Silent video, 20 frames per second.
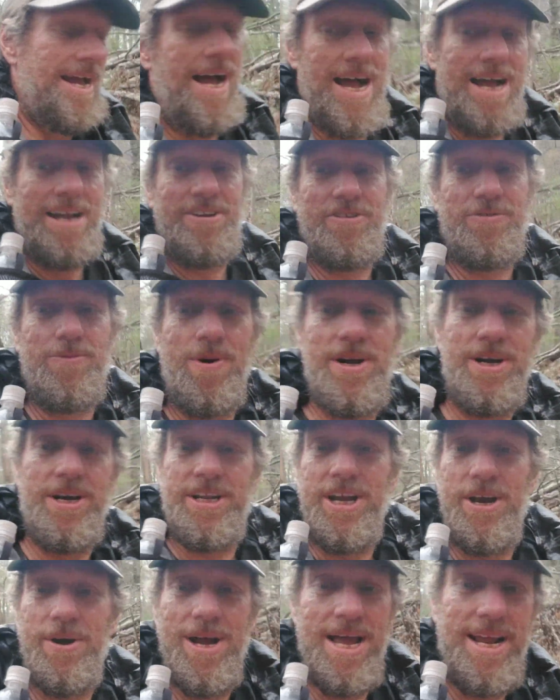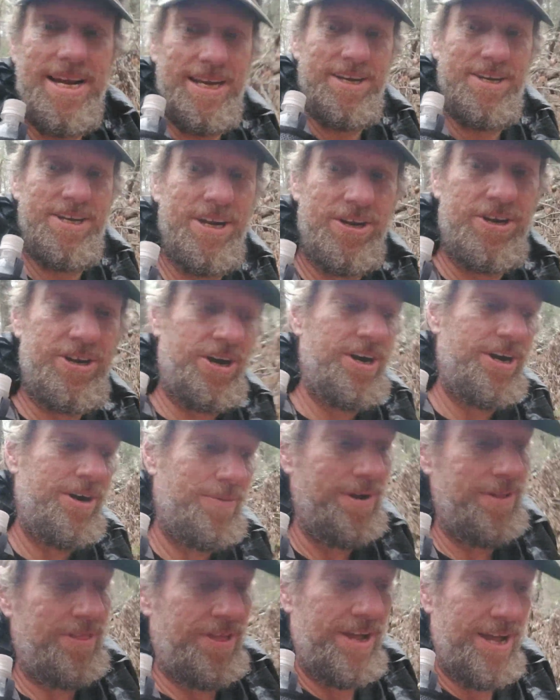I just wanted to go ahead and concur
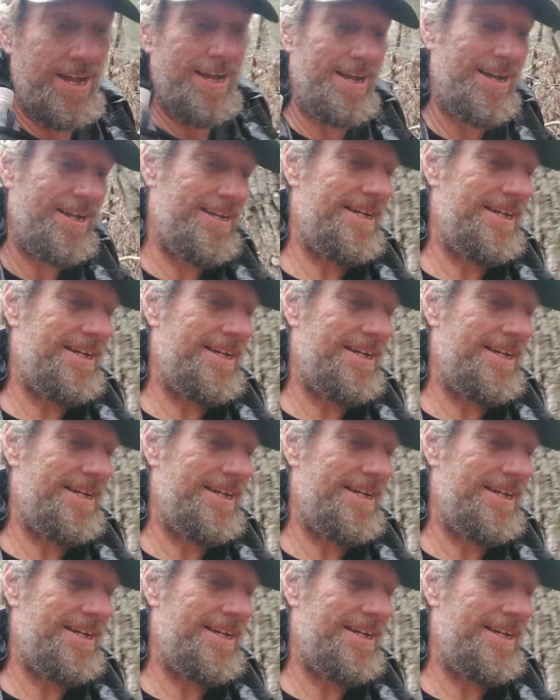with uh,